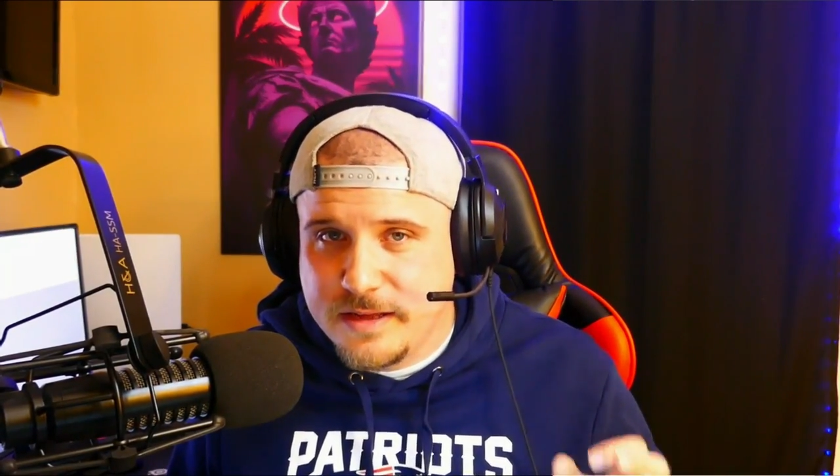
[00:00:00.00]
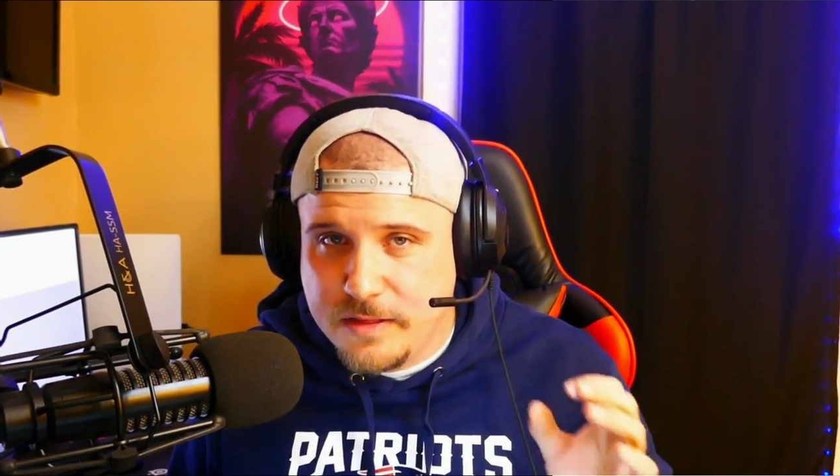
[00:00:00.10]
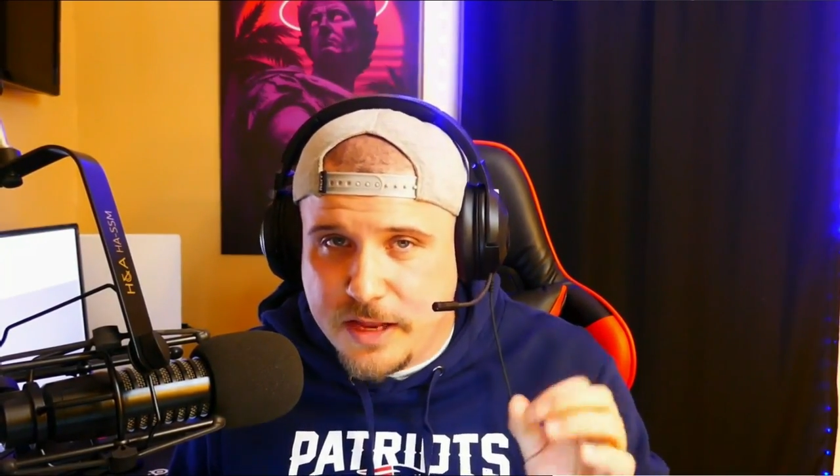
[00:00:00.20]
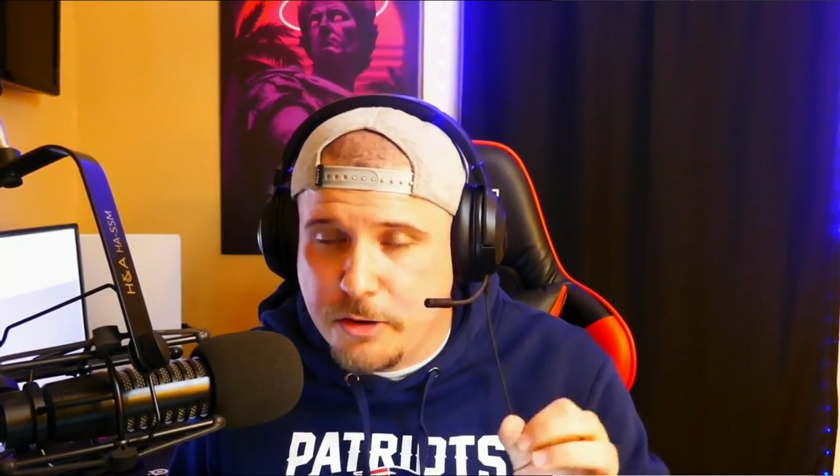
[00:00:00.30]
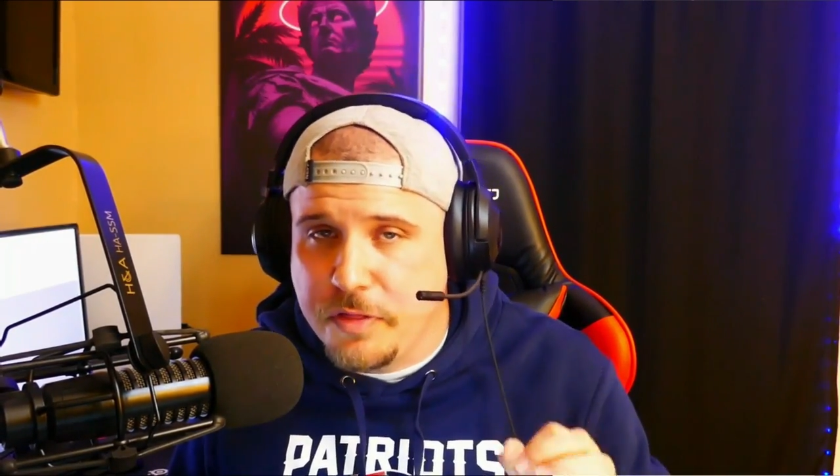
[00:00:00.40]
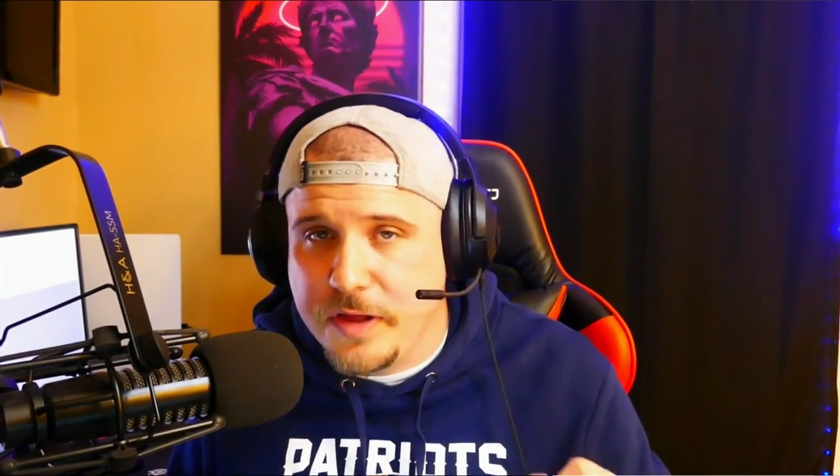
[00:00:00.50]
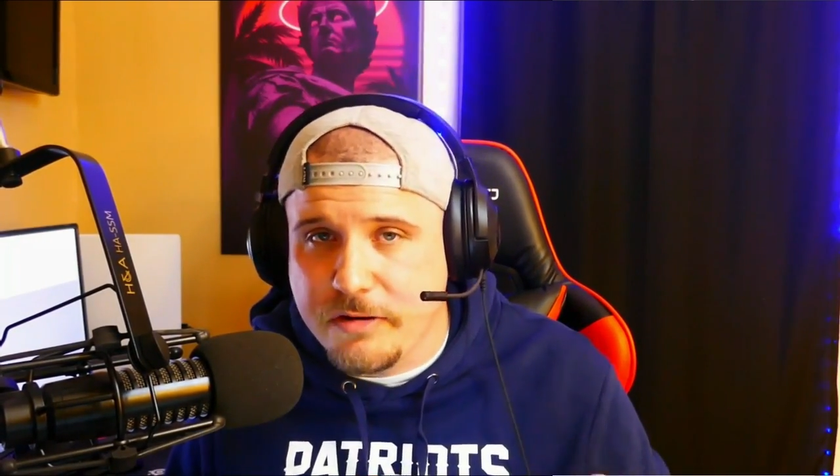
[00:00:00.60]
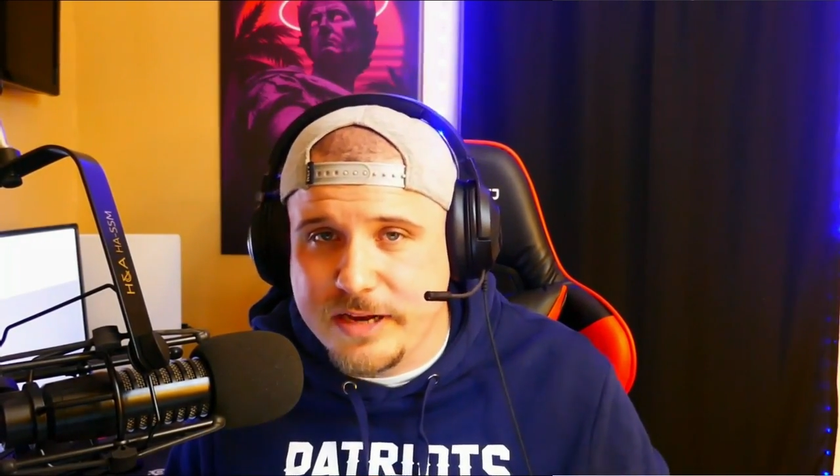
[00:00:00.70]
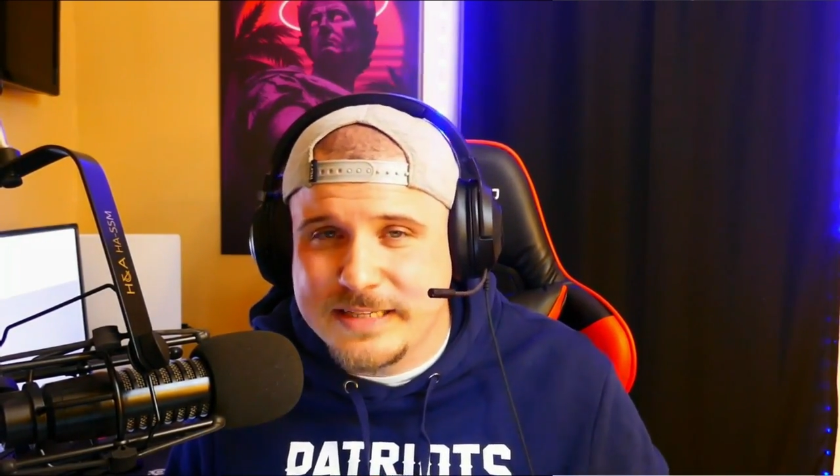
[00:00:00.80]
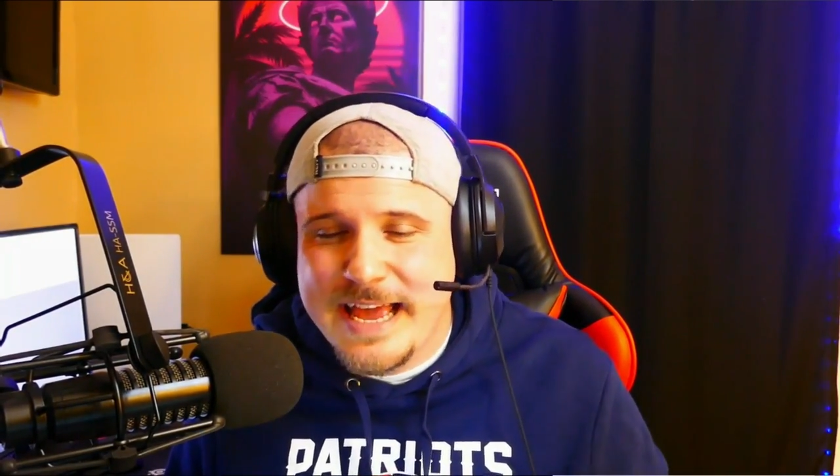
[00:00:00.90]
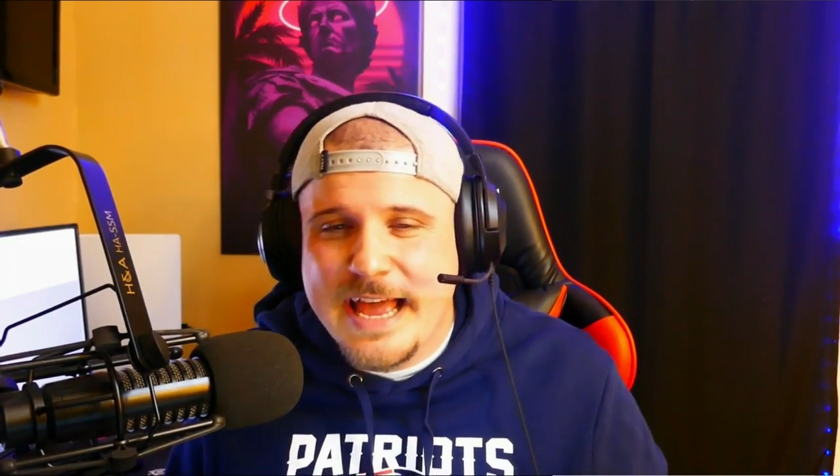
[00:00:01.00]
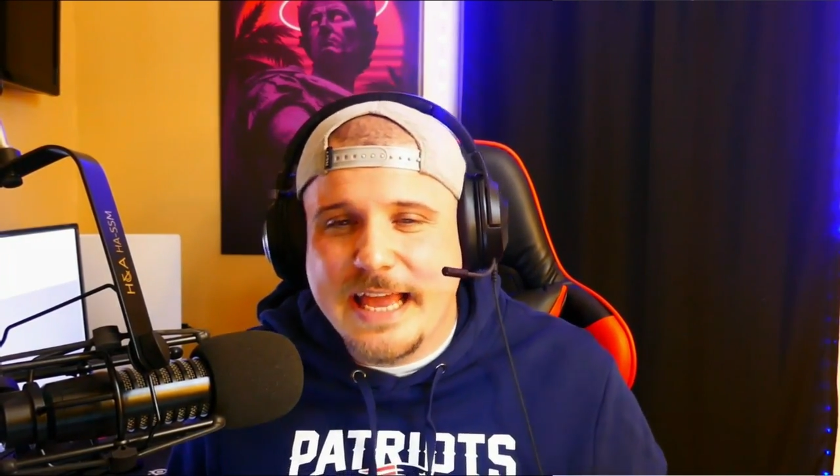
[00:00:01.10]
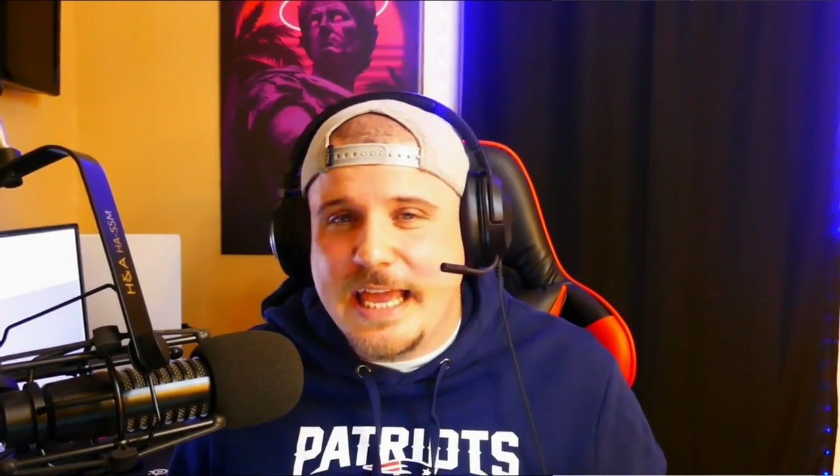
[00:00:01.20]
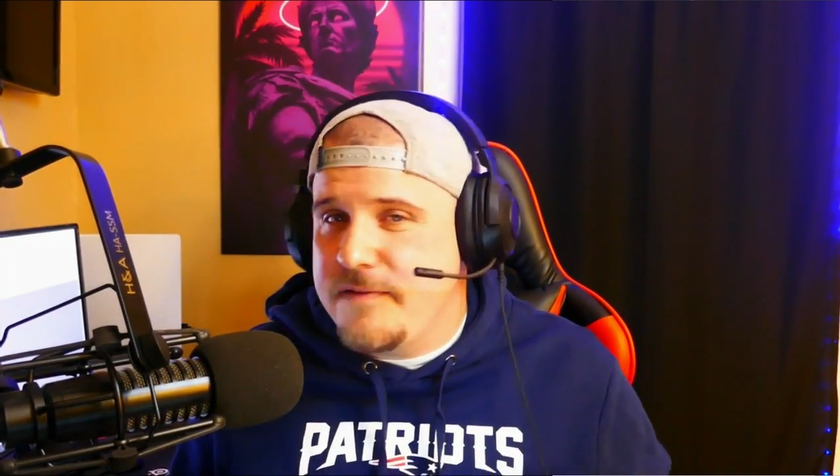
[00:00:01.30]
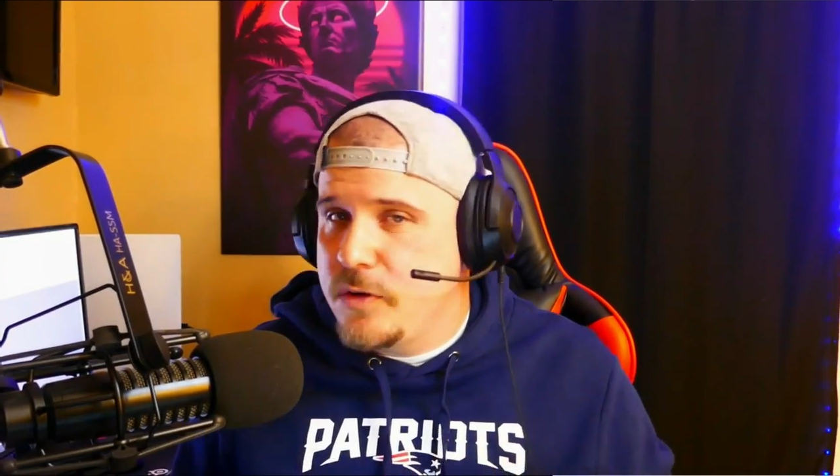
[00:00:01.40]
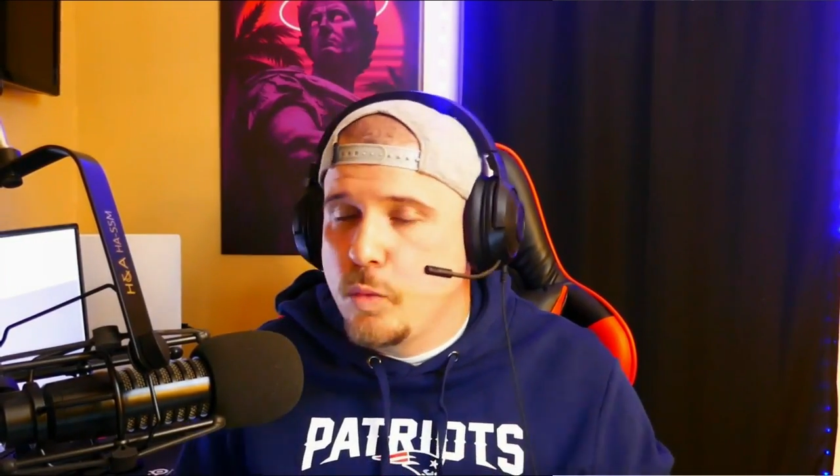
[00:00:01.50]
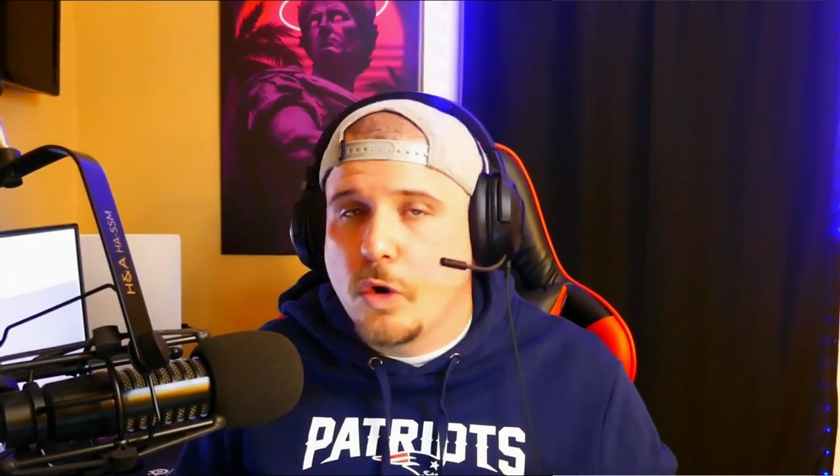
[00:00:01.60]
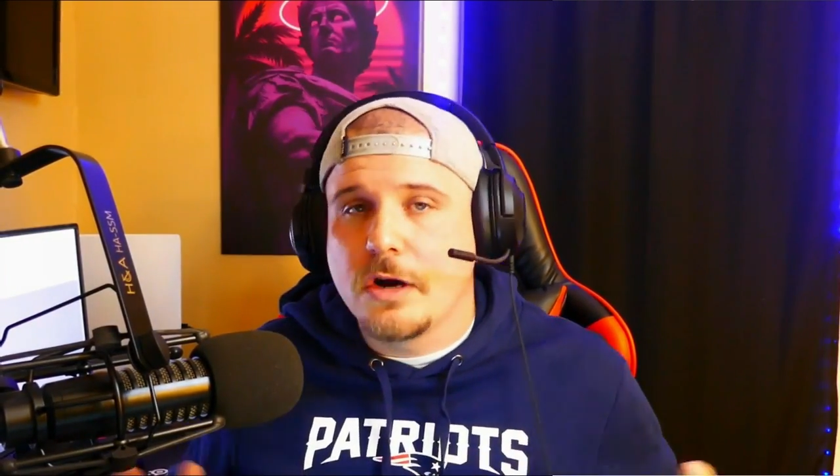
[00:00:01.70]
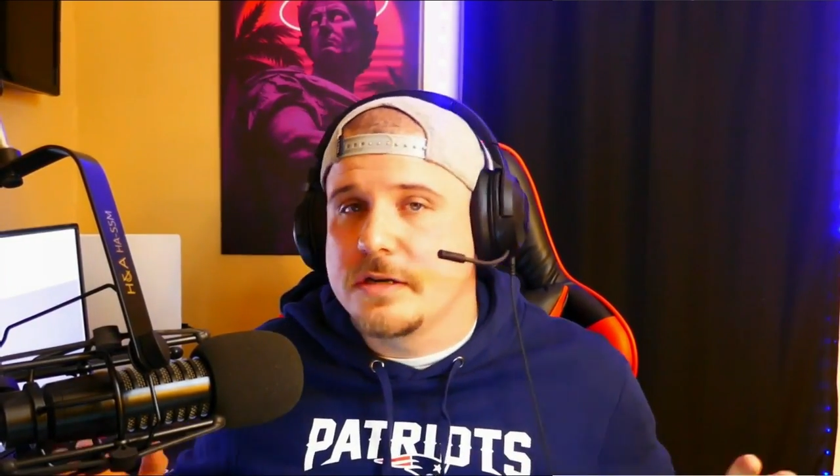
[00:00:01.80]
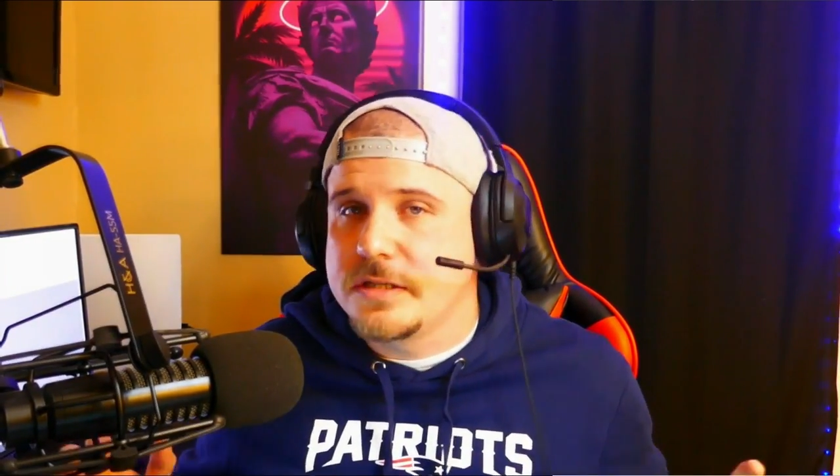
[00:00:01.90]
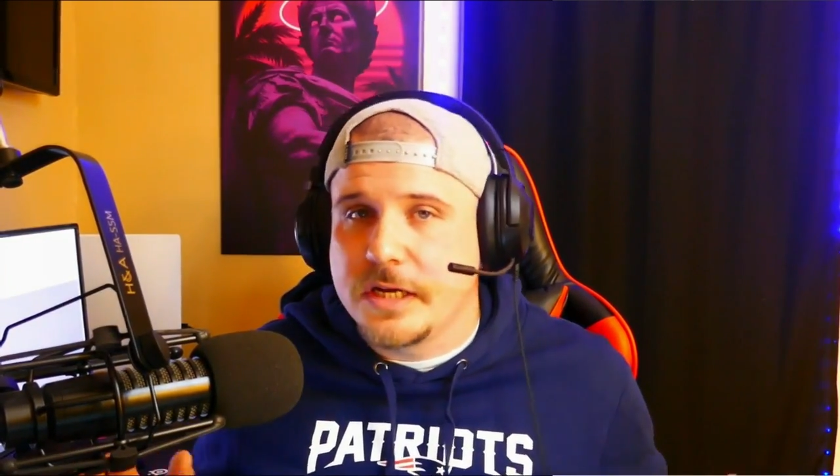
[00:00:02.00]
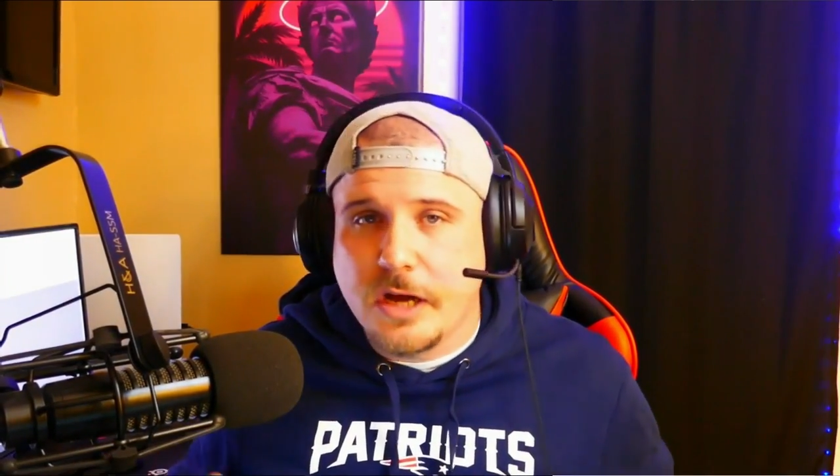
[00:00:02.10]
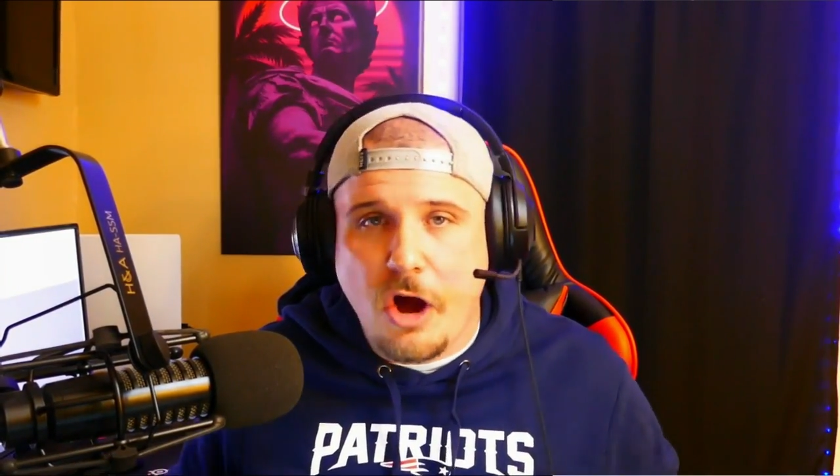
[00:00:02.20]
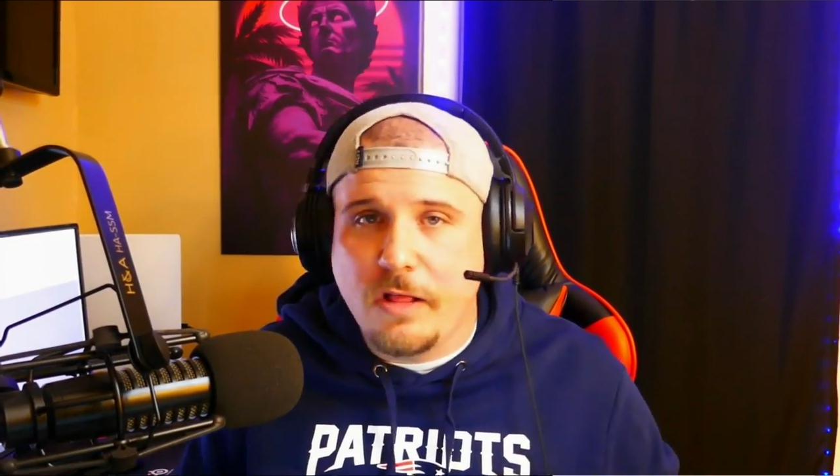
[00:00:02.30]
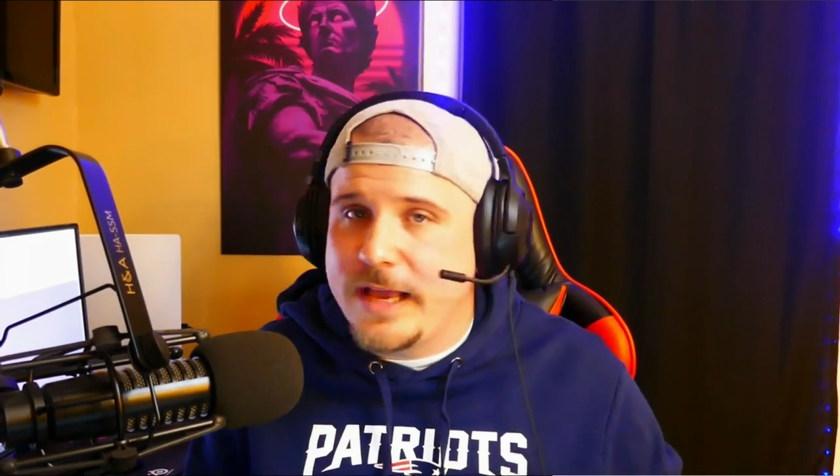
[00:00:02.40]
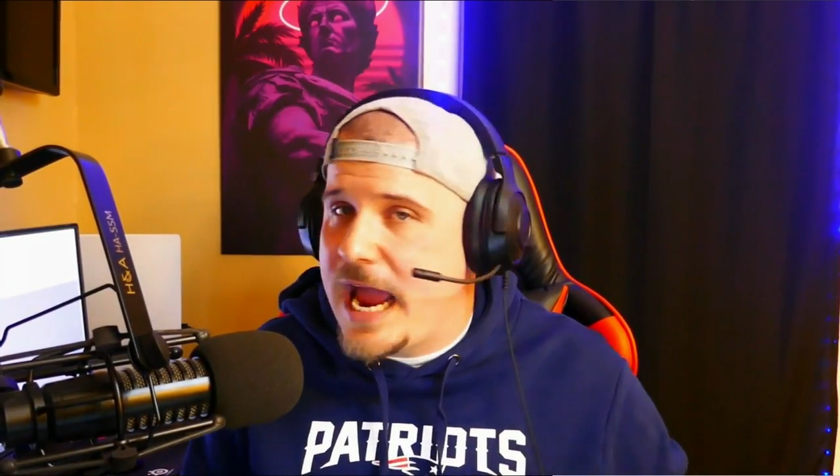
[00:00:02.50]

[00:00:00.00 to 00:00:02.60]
than her theories. Even worse than calling